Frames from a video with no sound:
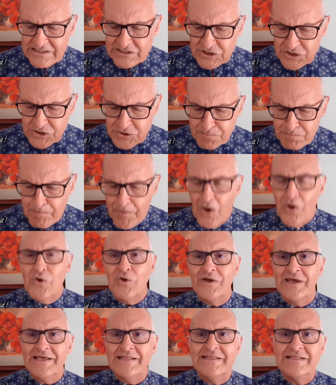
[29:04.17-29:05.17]

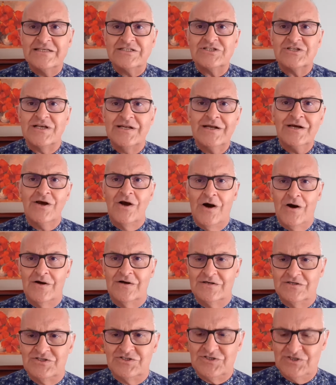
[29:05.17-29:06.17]
spoke in the
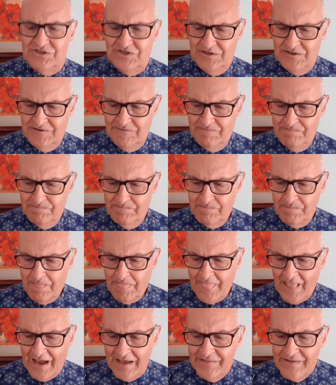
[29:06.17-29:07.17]
synagogues.
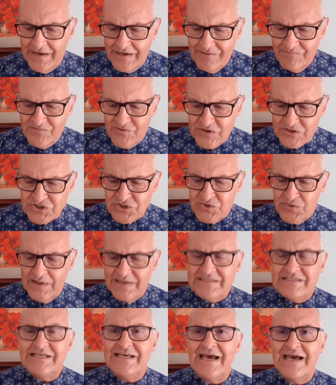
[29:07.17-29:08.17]
And then in verse
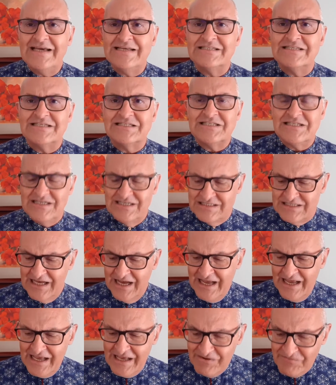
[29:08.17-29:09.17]
28, it says
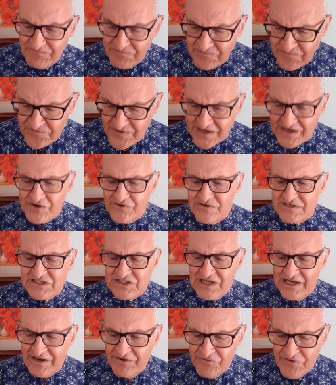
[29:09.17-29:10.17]
he
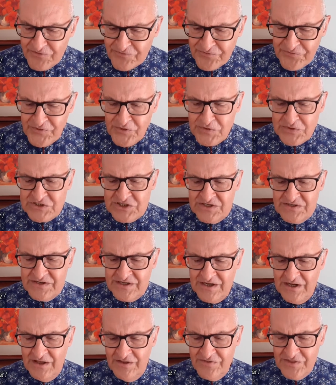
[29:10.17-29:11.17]
vigorously refuted
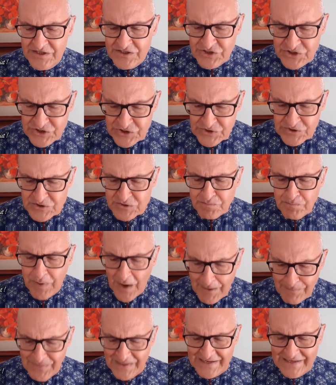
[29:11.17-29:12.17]
the Jews
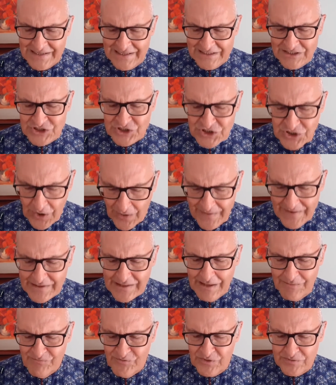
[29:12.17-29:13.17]
publicly, showing
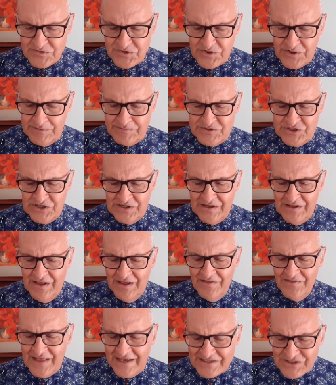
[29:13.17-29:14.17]
them from Scripture
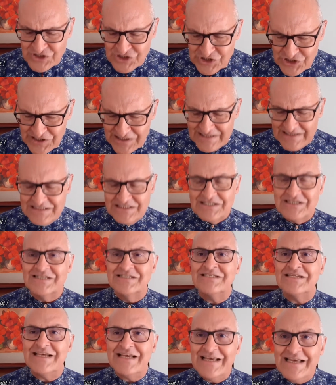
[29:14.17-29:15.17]
that
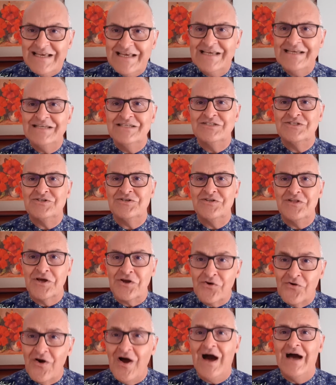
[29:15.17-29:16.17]
Jesus is the
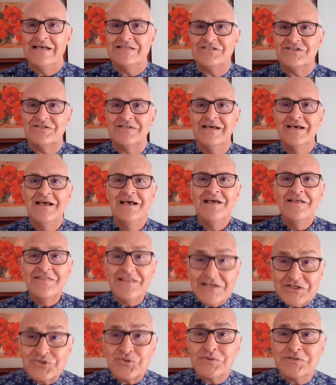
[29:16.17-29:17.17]
Christ.
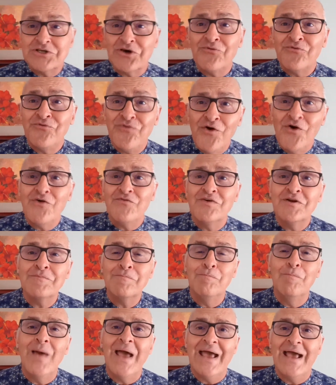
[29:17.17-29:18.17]
This was a
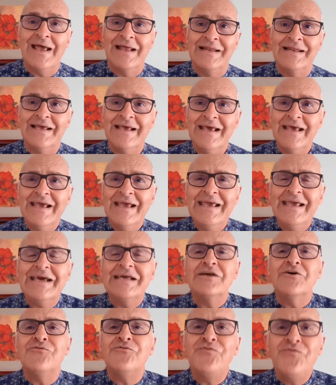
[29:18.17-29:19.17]
fervent man. He had
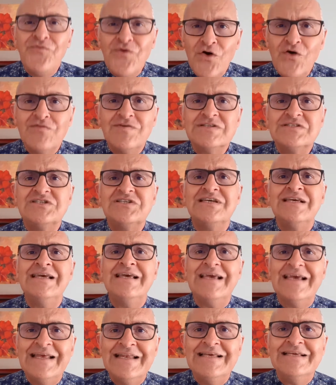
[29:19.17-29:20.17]
a
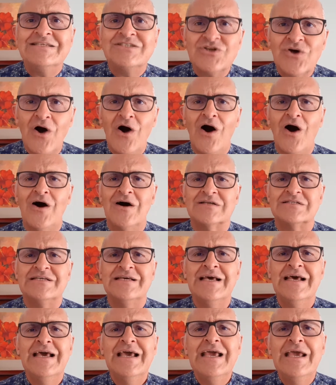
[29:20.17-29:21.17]
fervency in his heart.
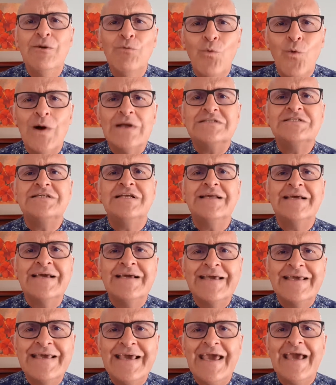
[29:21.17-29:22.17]
He wanted to
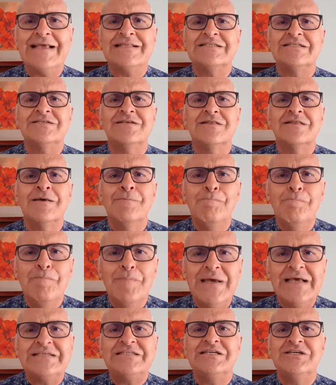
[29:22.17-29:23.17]
get the
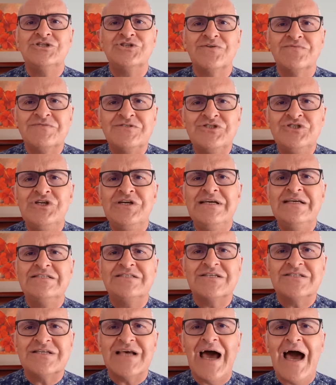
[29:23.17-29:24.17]
message of
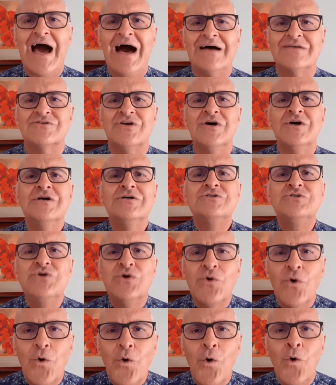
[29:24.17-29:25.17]
Jesus out
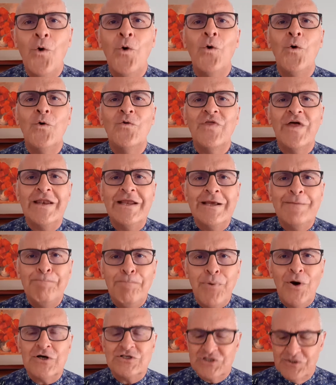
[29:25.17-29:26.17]
to all that he
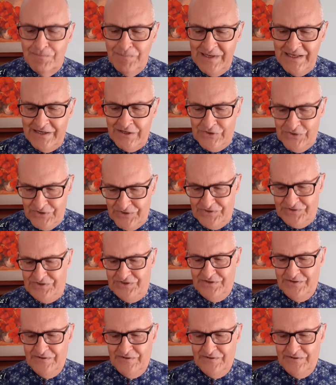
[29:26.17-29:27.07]
possibly could.